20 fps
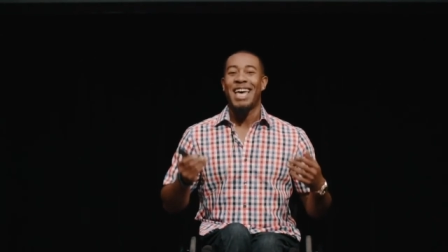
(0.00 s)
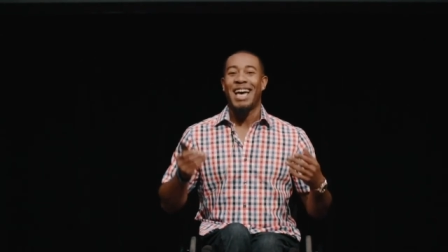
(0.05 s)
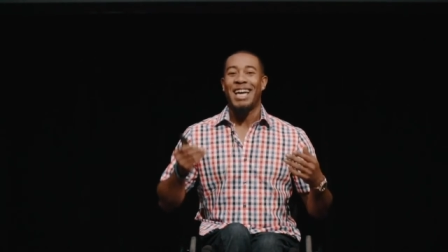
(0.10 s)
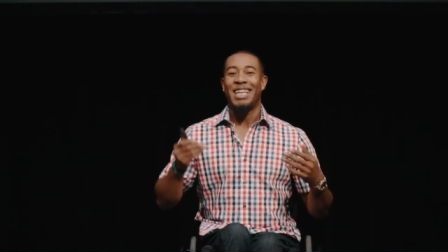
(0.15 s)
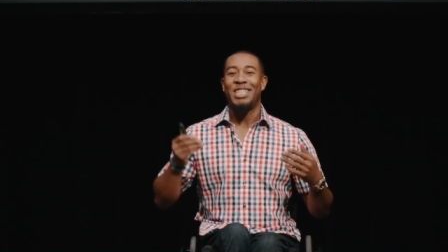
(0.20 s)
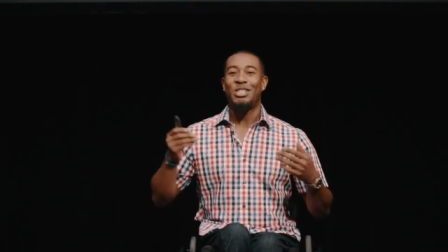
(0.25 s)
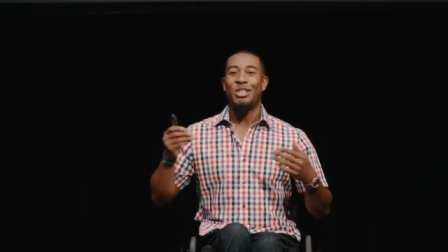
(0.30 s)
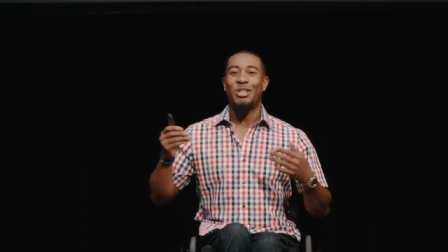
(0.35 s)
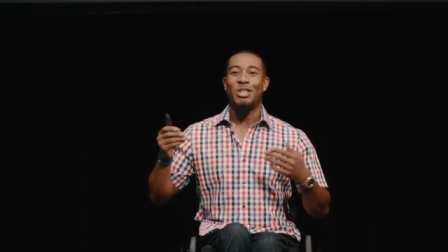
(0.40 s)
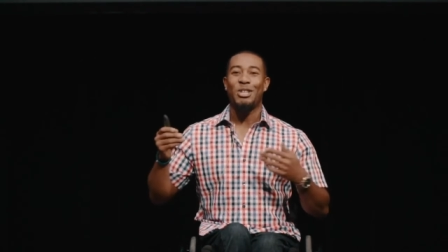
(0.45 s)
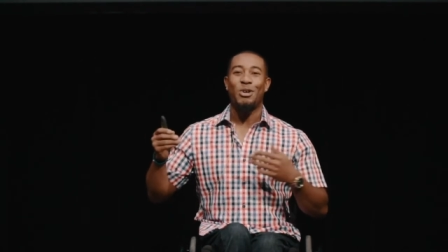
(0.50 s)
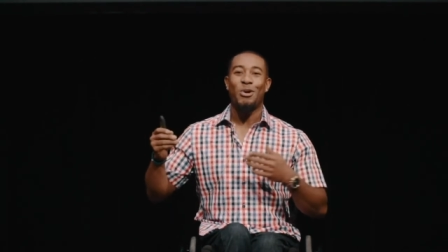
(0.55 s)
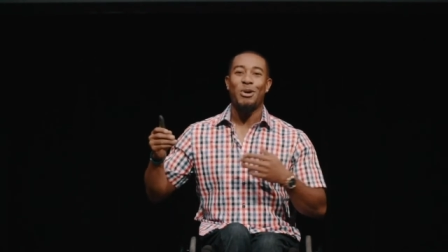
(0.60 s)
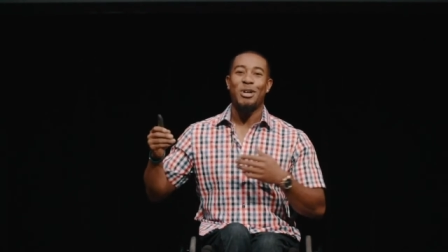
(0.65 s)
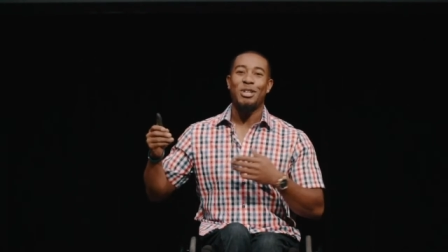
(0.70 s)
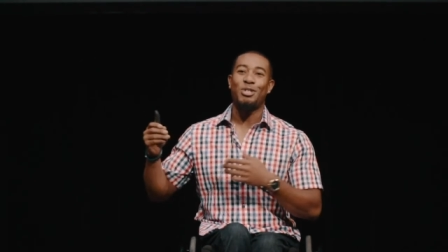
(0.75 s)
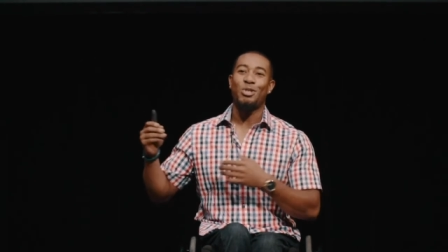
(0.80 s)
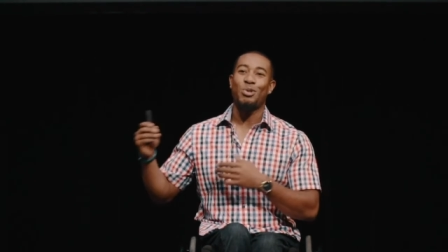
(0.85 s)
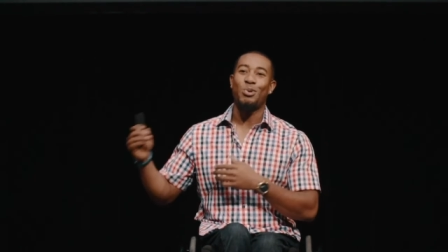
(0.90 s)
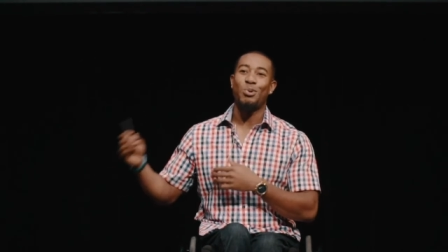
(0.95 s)
I started going
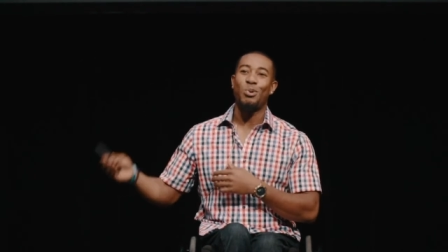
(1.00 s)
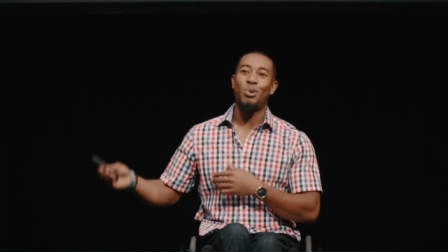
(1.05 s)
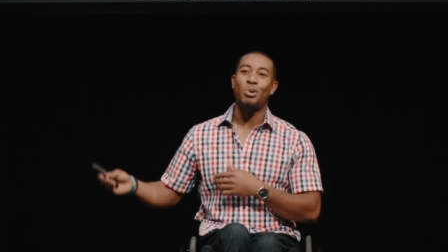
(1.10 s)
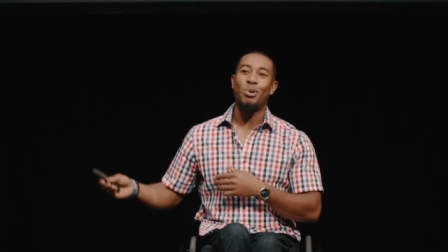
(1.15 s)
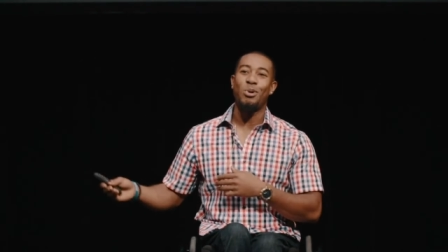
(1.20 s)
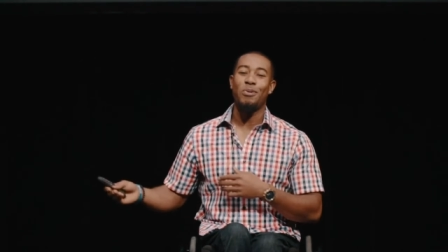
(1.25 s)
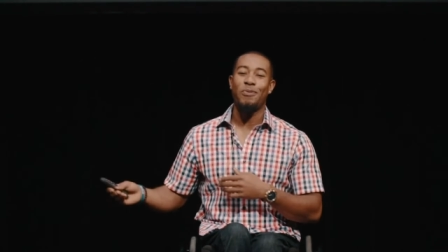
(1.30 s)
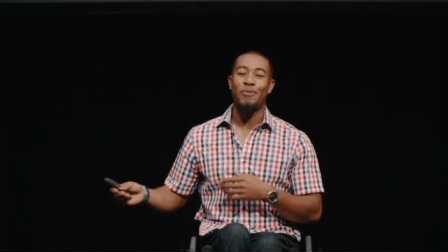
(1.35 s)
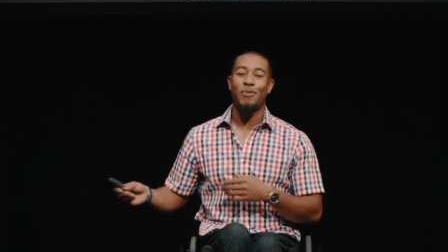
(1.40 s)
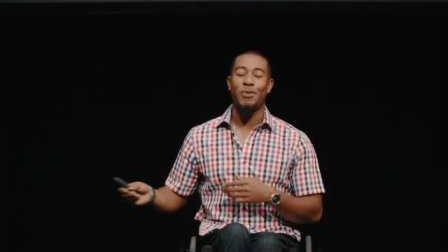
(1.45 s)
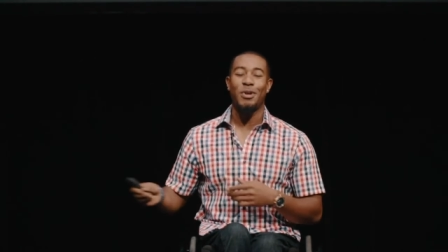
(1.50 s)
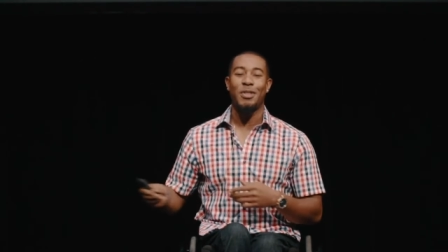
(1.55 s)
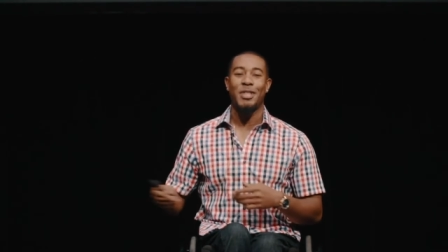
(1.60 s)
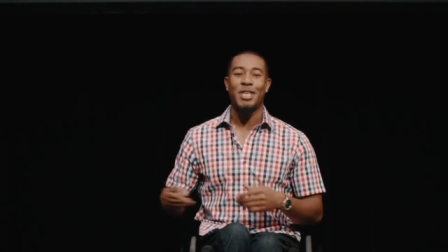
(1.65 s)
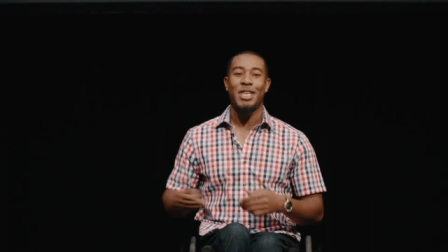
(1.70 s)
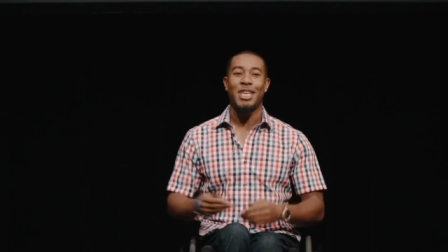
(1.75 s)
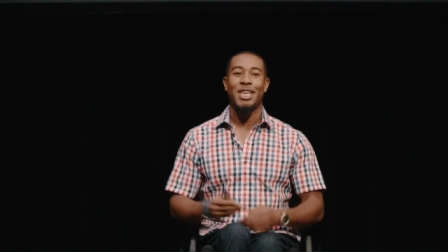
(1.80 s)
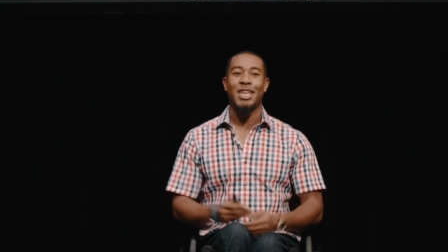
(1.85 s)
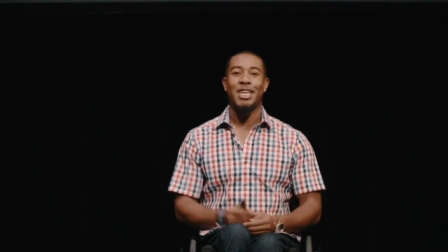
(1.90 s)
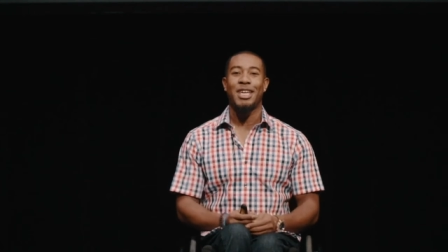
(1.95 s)
to school for
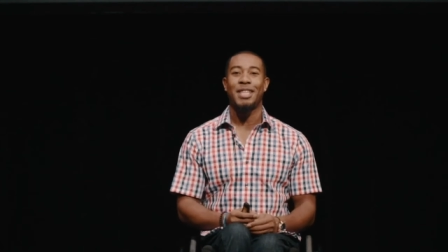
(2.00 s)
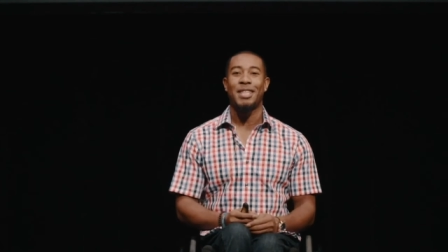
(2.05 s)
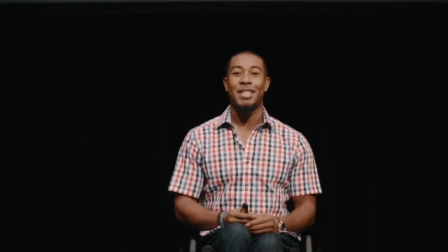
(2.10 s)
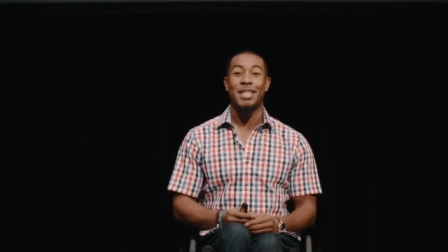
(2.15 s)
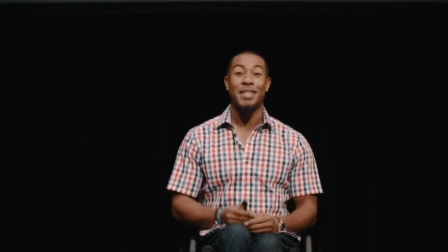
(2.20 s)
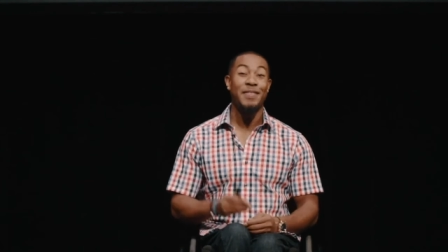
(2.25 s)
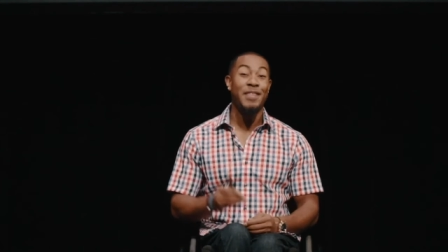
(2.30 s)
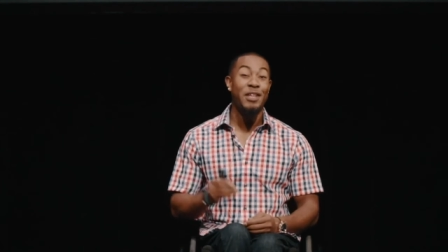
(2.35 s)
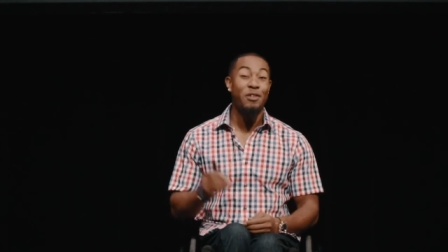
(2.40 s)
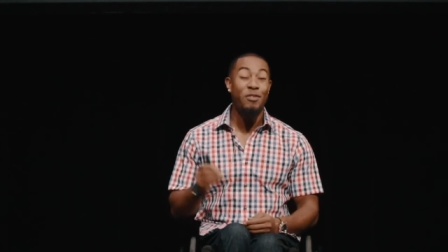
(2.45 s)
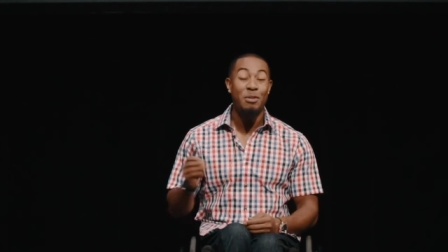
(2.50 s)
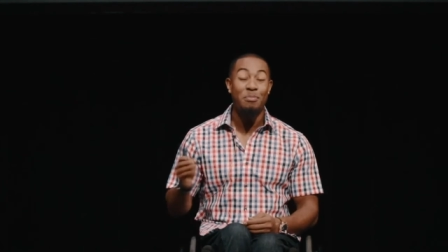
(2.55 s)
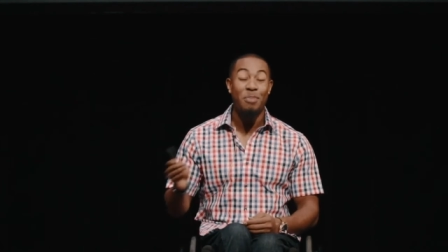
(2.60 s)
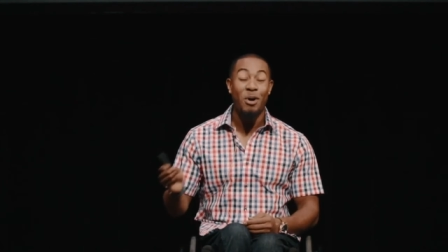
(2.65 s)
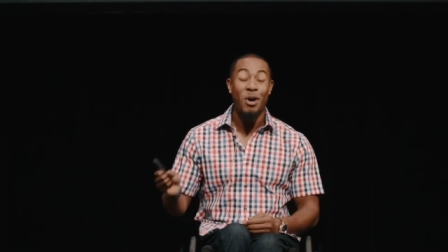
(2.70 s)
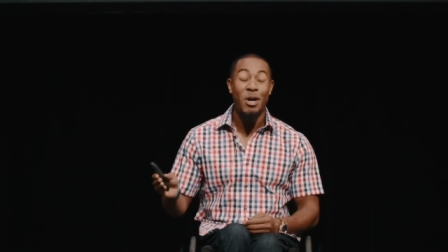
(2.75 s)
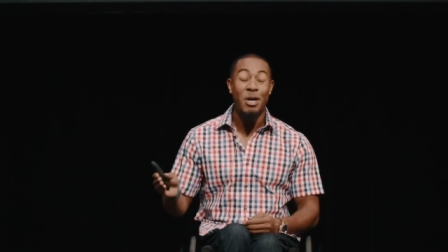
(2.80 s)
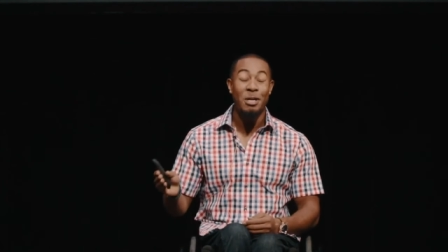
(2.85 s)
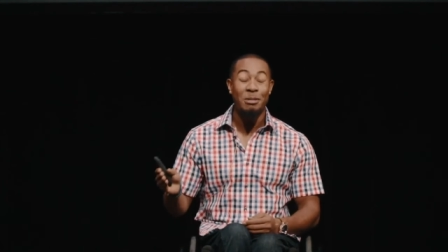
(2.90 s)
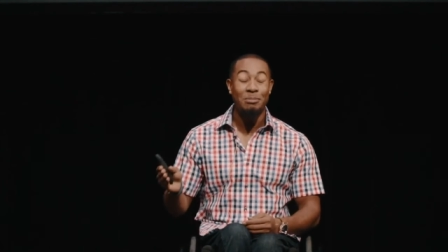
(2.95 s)
the theory
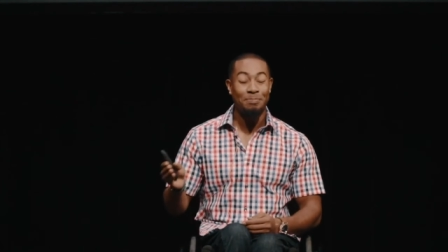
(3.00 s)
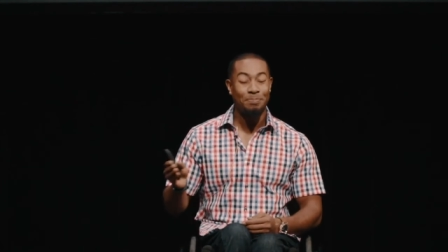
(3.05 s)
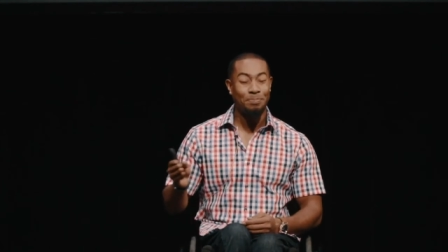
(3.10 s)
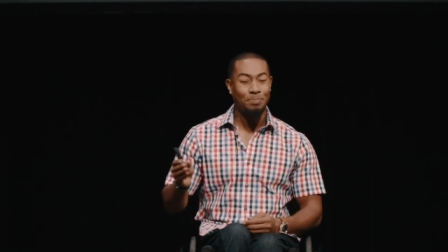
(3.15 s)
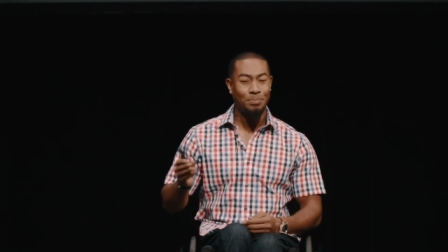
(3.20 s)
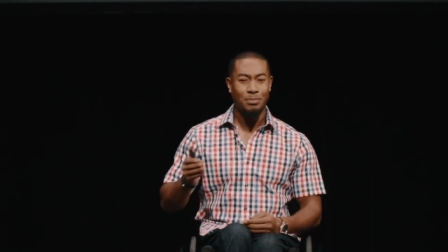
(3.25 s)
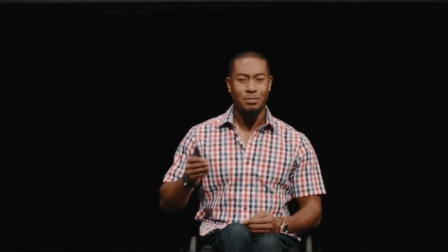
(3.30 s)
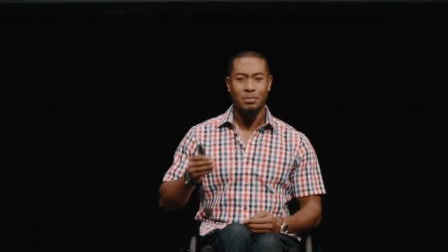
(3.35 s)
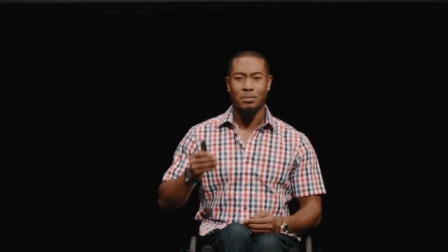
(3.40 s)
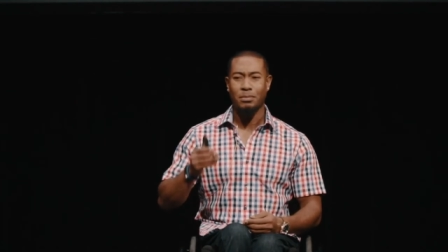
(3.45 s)
part,